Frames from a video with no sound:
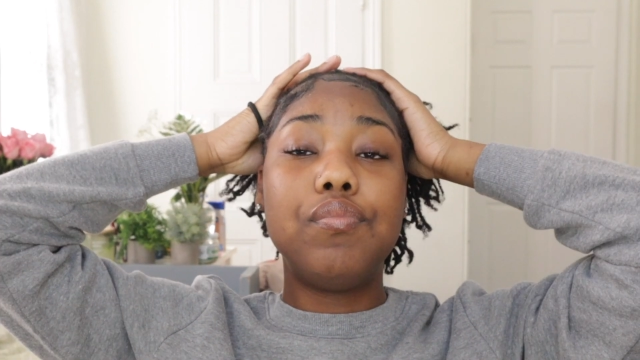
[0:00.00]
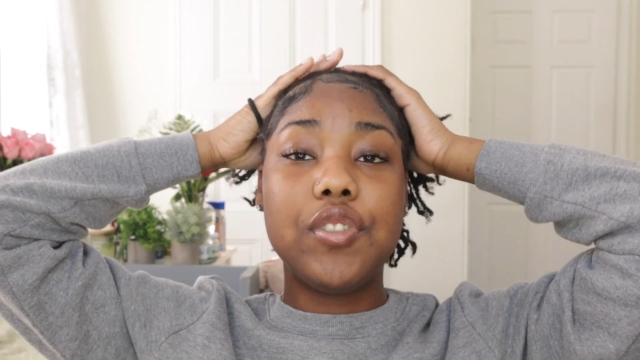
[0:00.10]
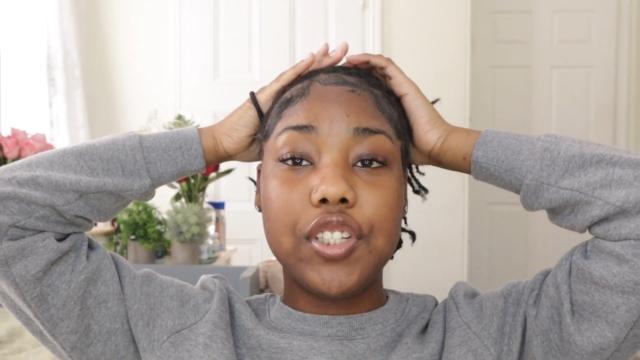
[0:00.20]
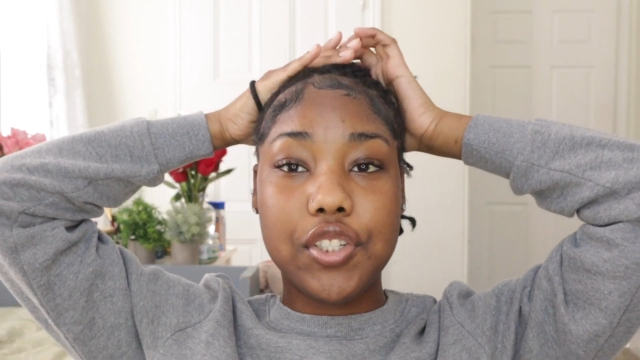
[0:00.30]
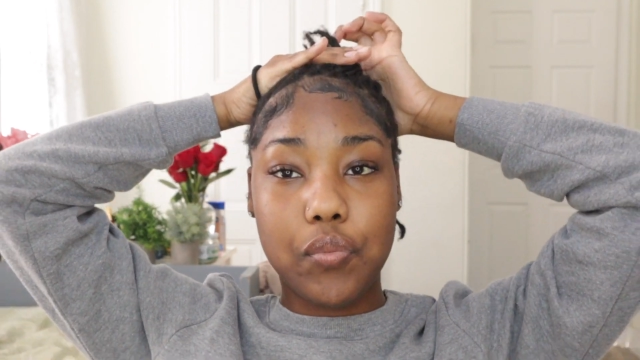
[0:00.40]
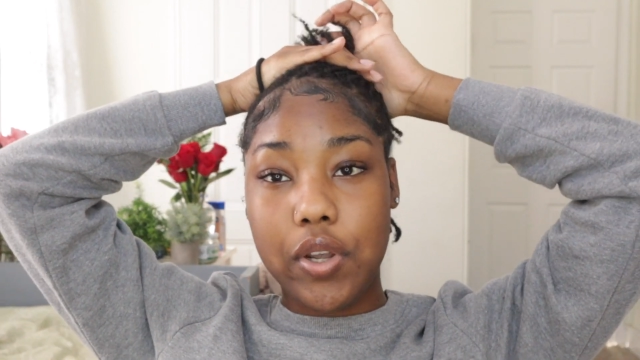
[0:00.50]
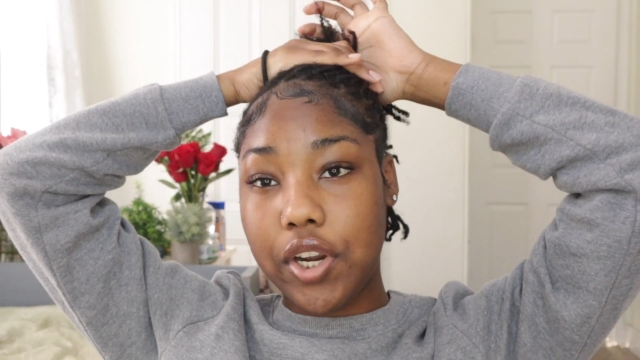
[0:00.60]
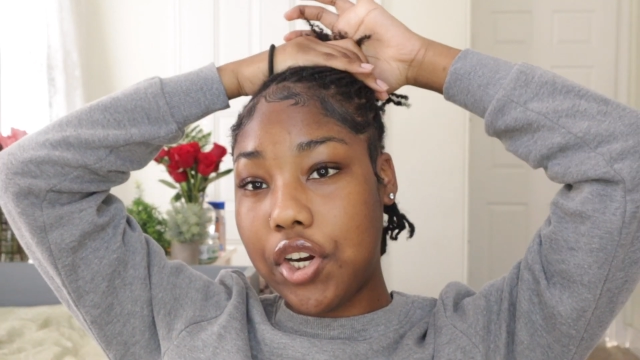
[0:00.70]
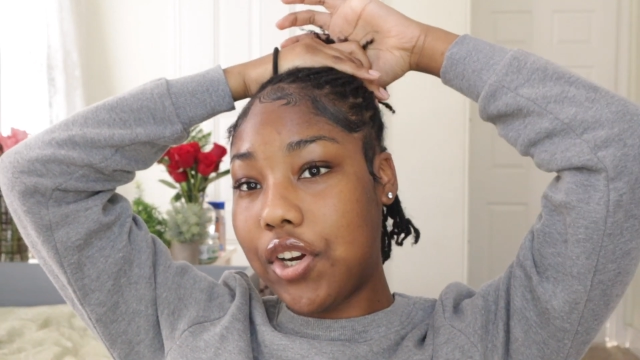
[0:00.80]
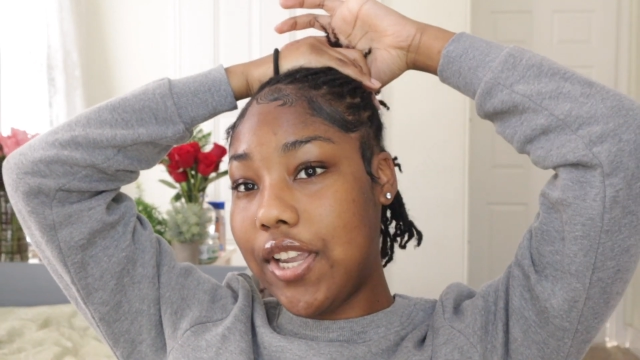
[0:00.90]
just went
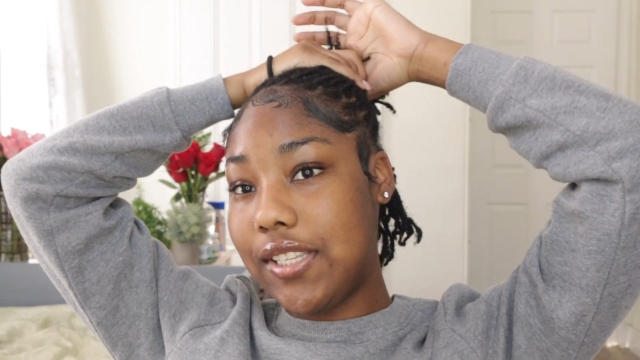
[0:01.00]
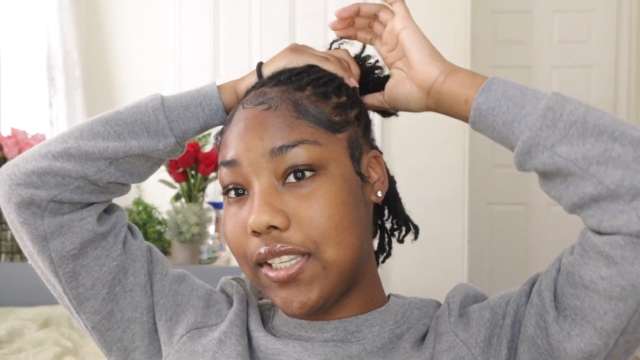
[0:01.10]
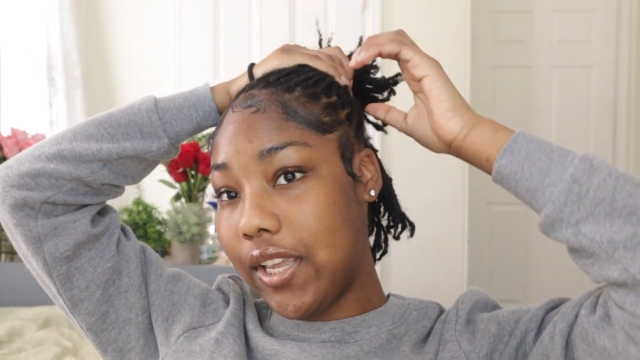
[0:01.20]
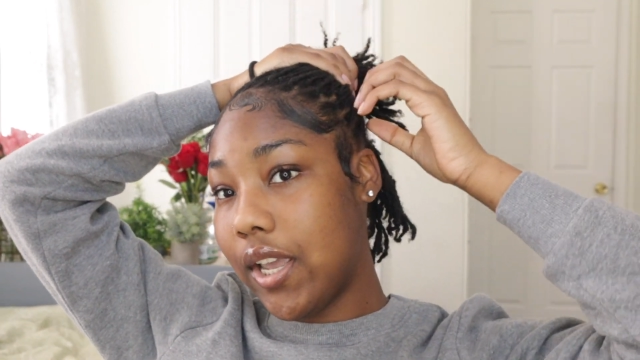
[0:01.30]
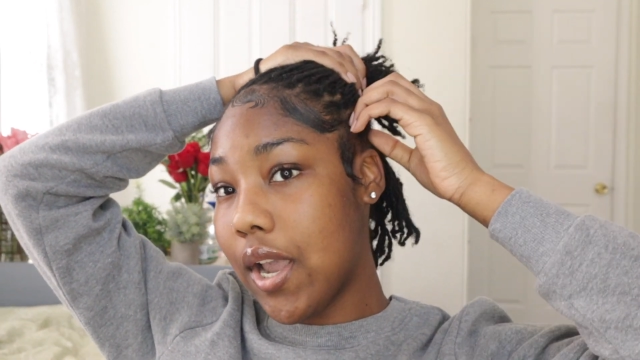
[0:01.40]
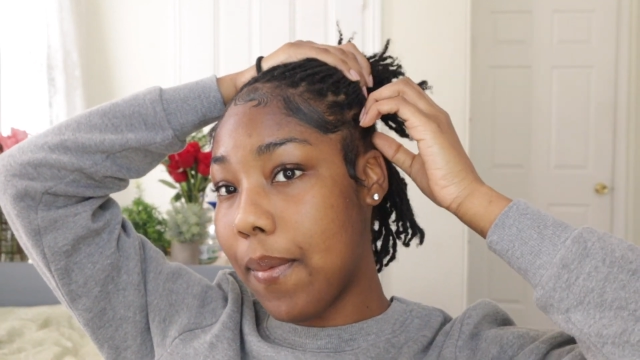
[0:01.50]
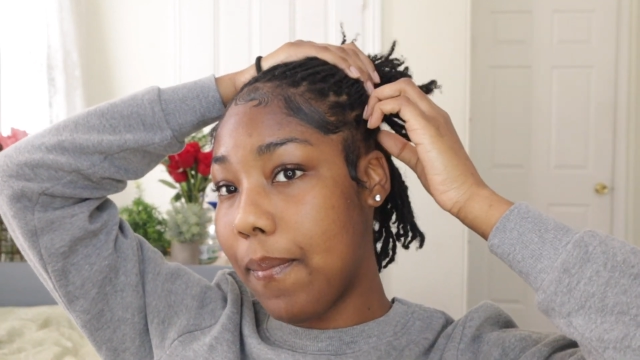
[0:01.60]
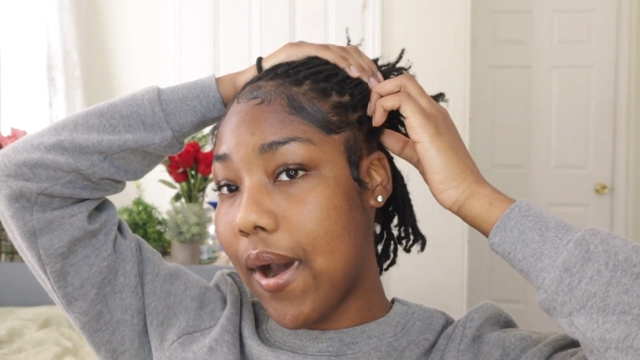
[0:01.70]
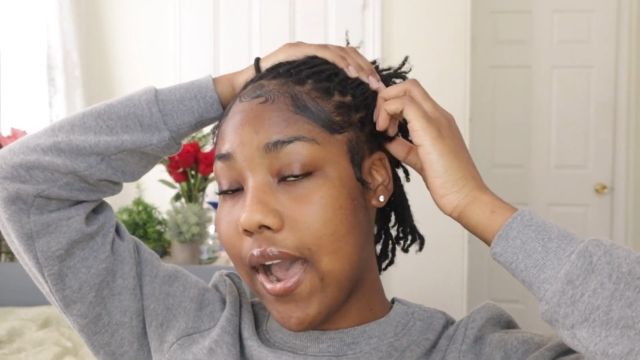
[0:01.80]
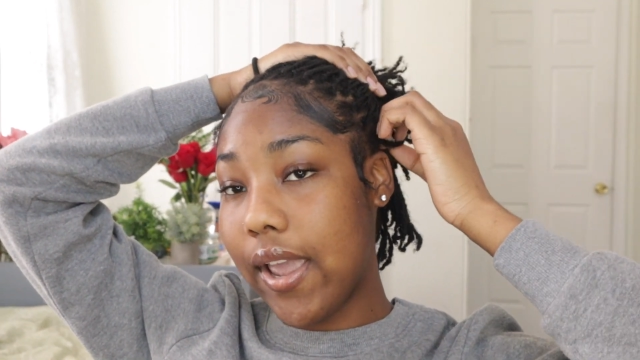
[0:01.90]
crazy
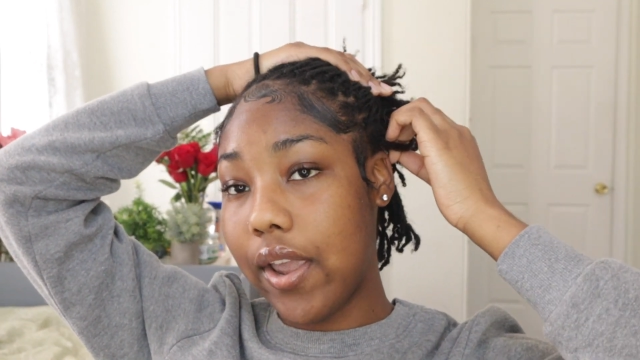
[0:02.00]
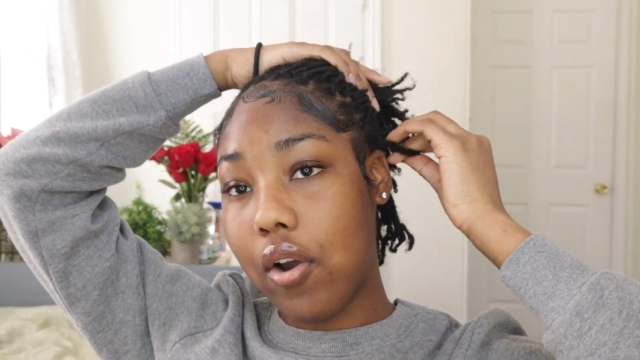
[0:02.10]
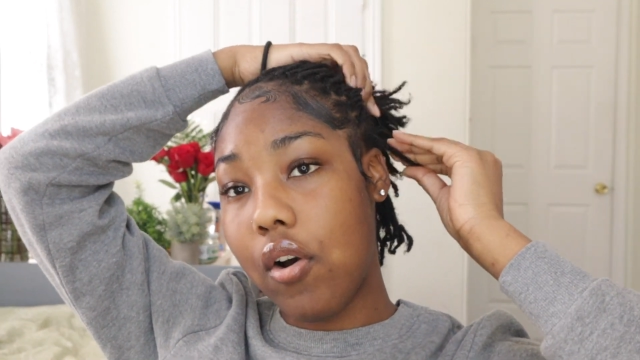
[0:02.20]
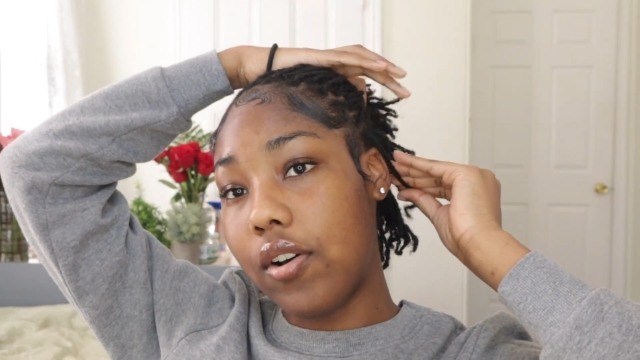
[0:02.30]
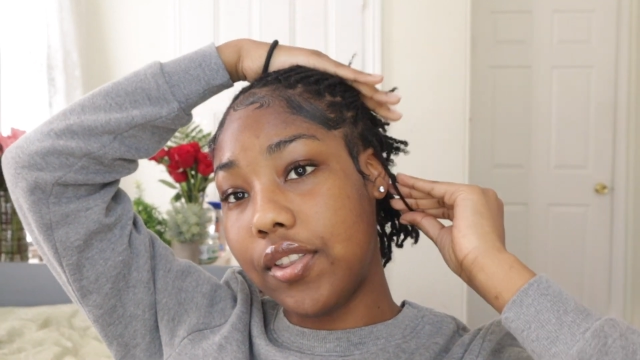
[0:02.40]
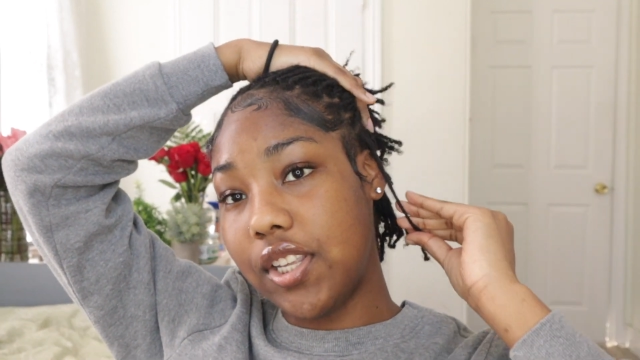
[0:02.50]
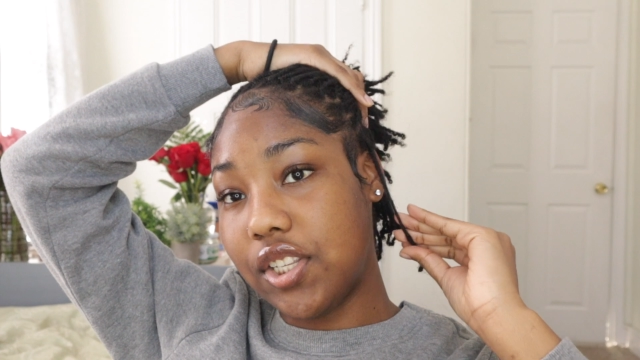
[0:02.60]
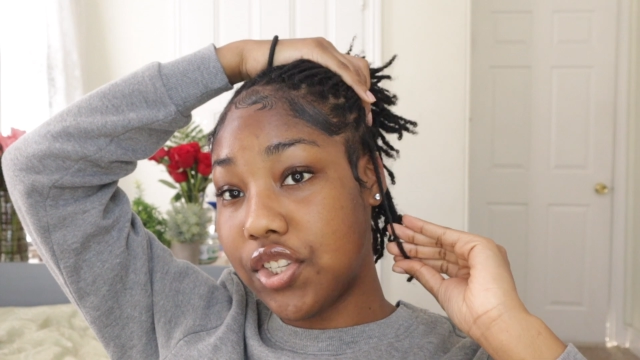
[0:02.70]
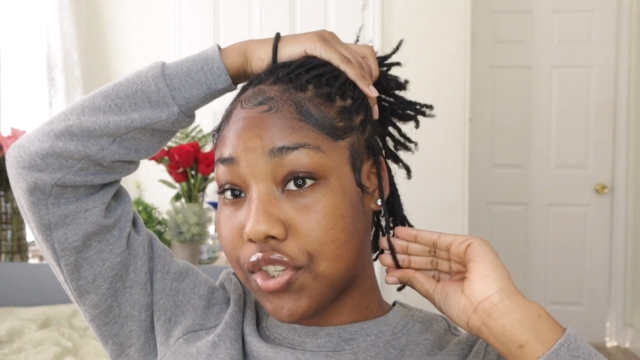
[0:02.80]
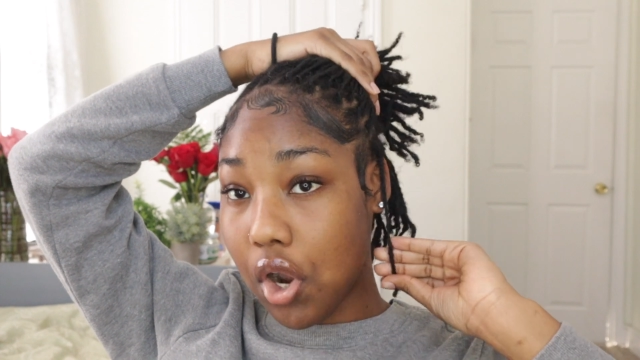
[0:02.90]
buying all
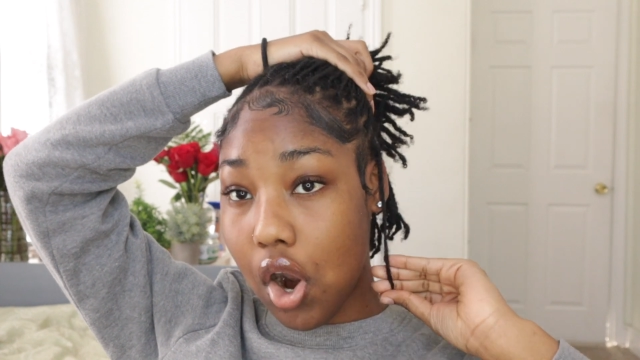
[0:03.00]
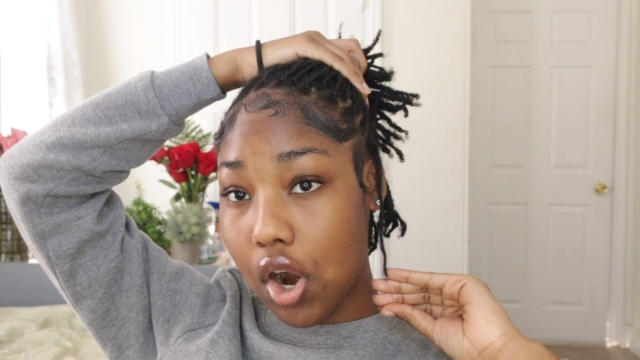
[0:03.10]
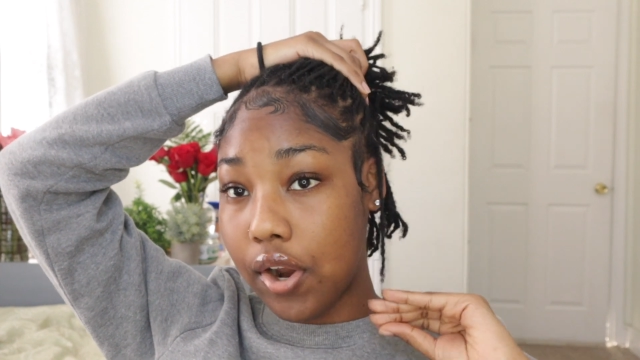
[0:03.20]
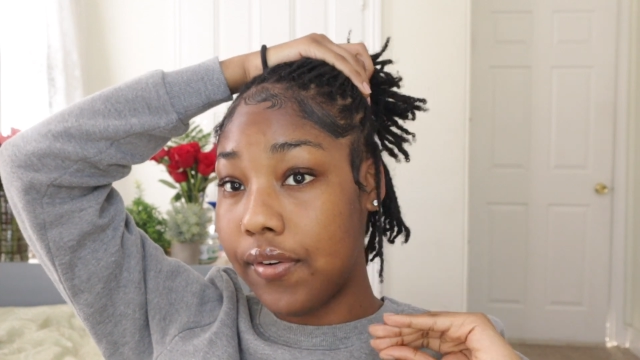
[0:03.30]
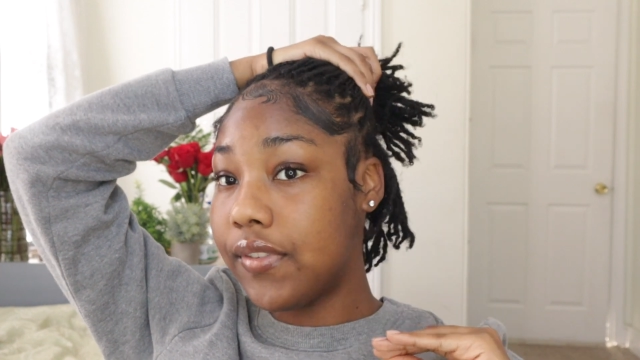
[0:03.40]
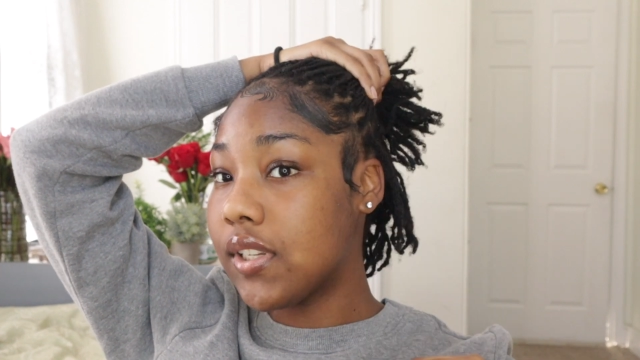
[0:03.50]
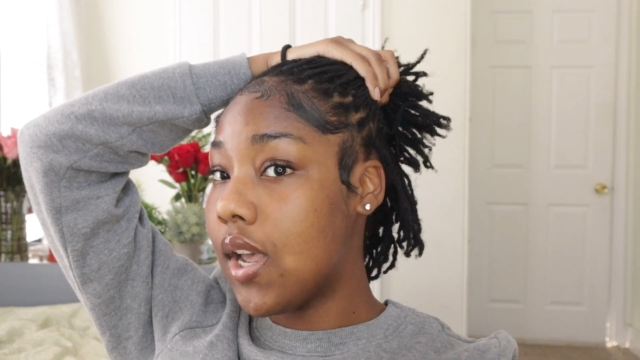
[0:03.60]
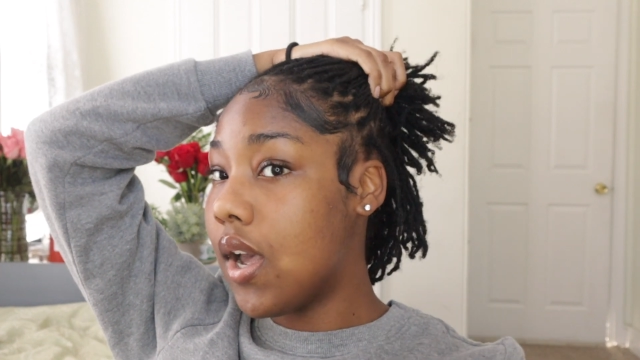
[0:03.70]
these scarves